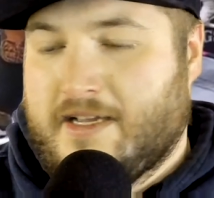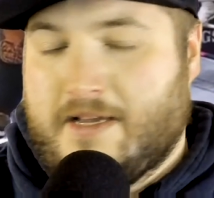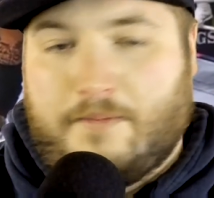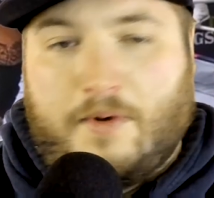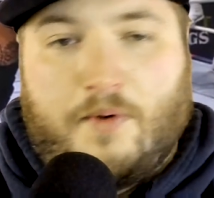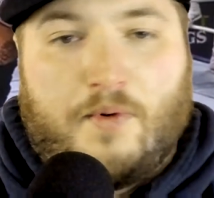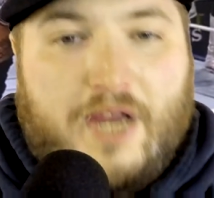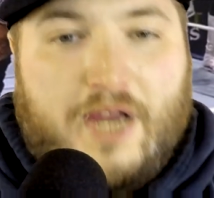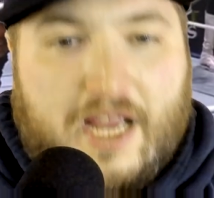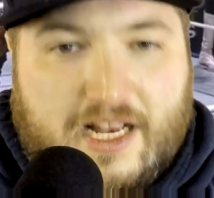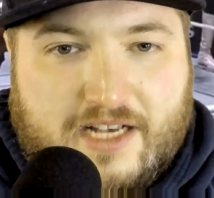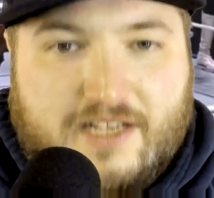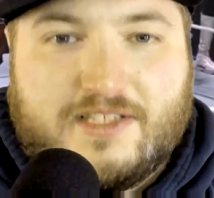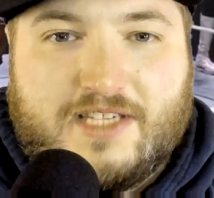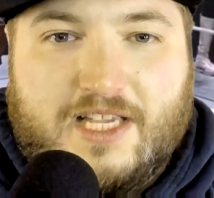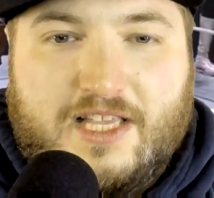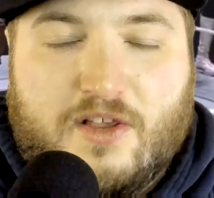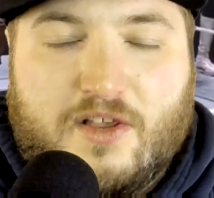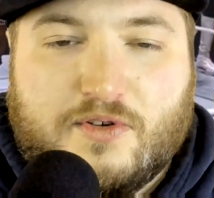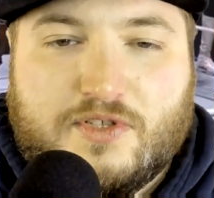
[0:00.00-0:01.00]
But we're getting to
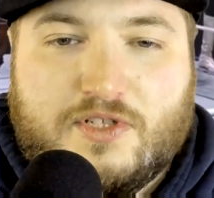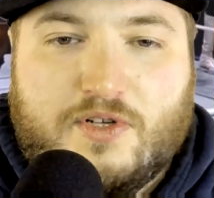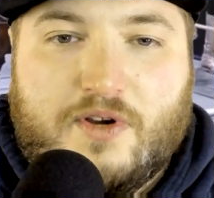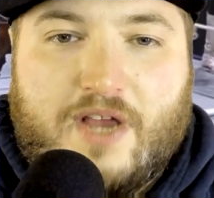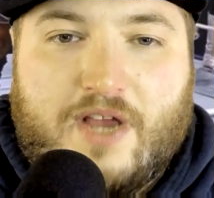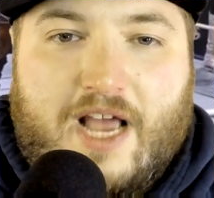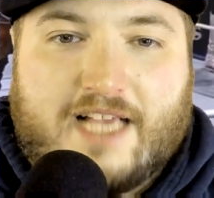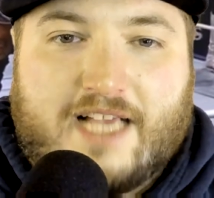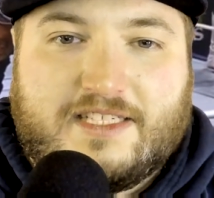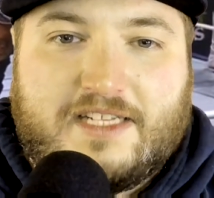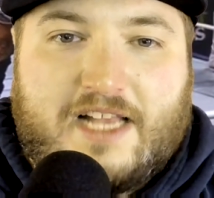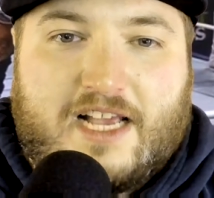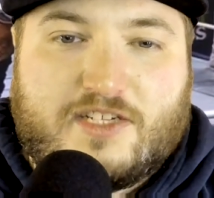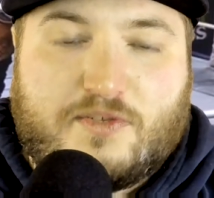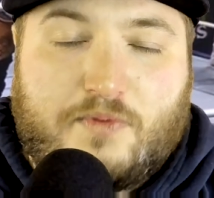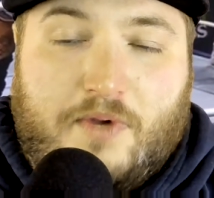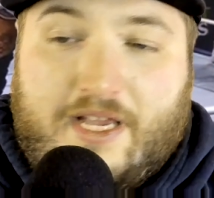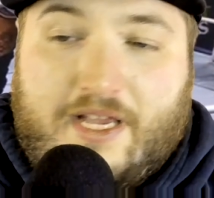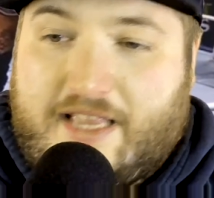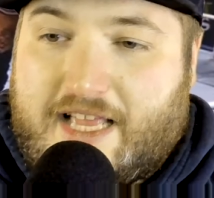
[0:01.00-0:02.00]
see those two guys next
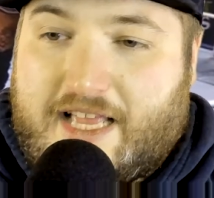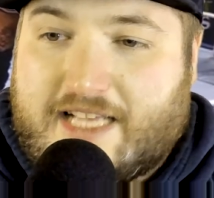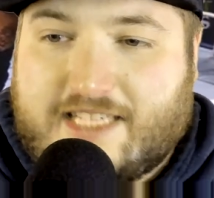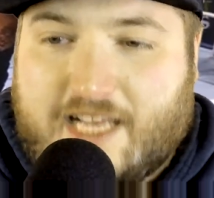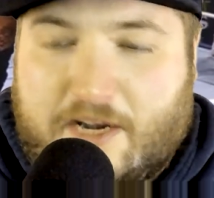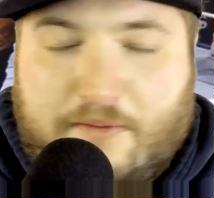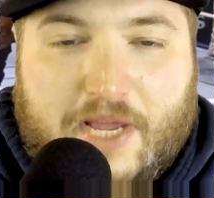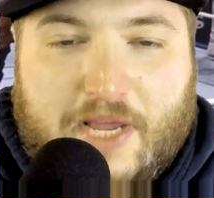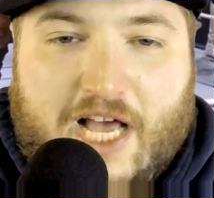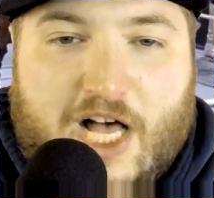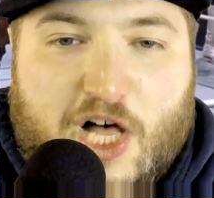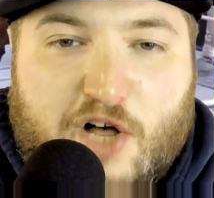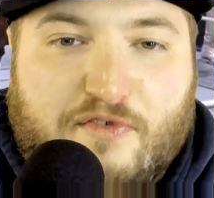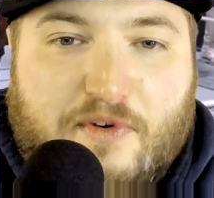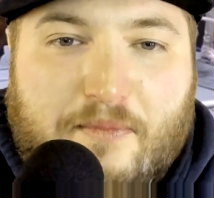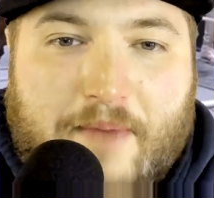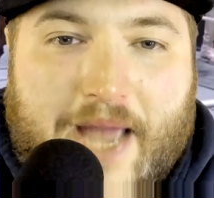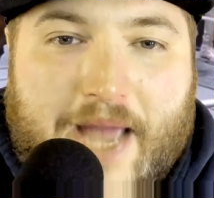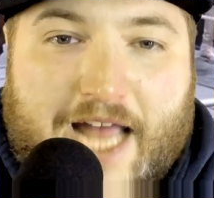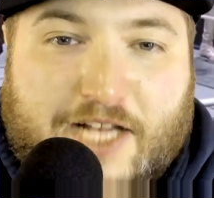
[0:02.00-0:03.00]
week, and that's going to be a hell of a
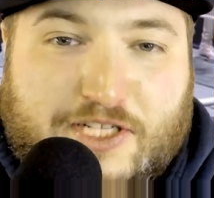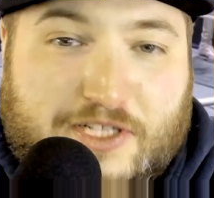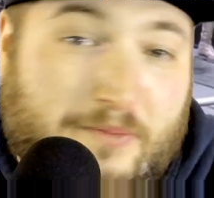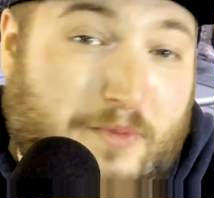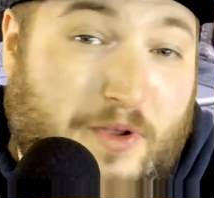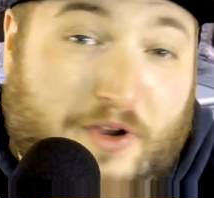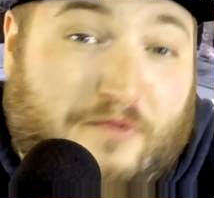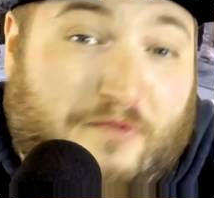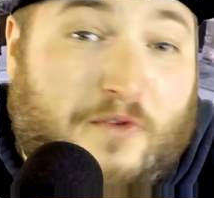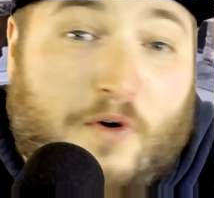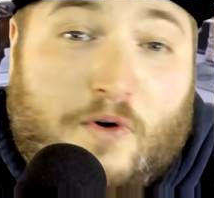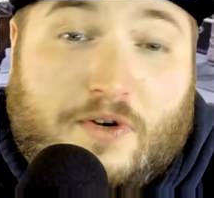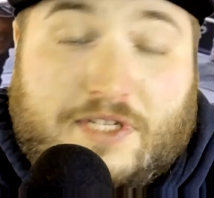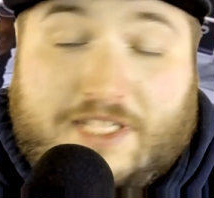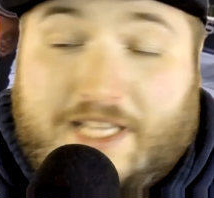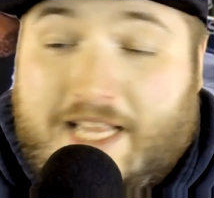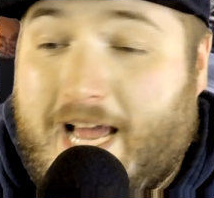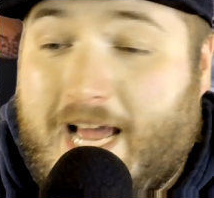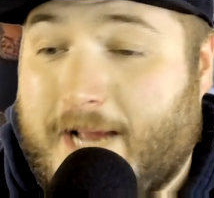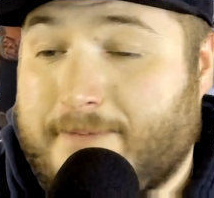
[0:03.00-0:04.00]
match. I'm looking forward to
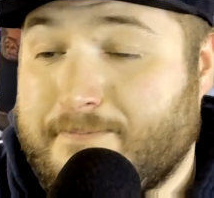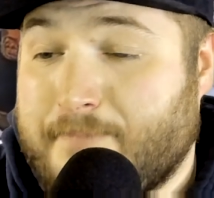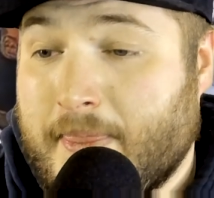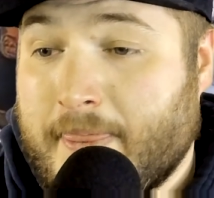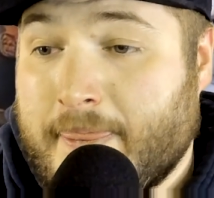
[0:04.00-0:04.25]
that.